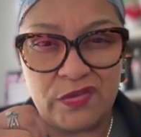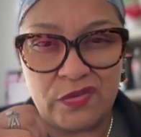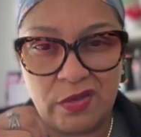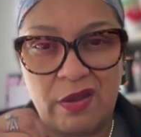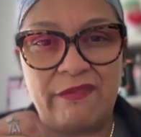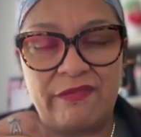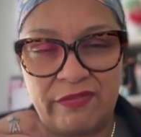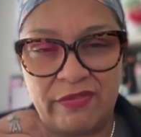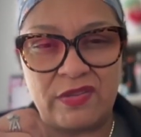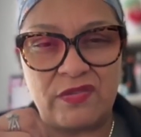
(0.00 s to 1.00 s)
stuff
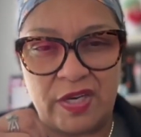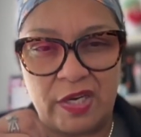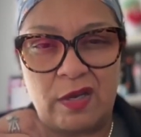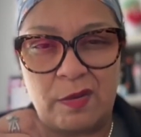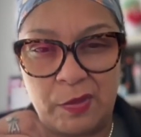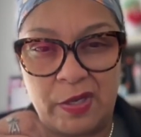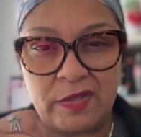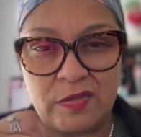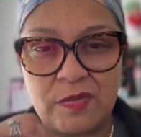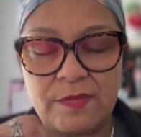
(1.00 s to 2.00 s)
that's very
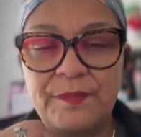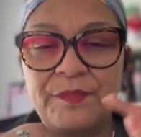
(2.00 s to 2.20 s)
complex,